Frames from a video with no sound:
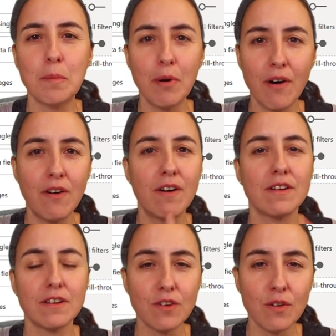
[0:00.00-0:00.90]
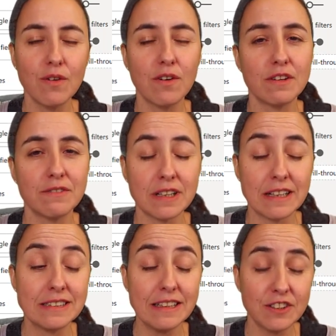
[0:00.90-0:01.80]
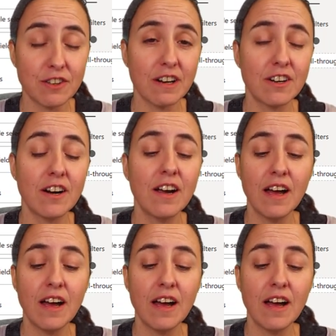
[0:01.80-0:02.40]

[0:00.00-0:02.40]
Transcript: part two of the vaccine tracker.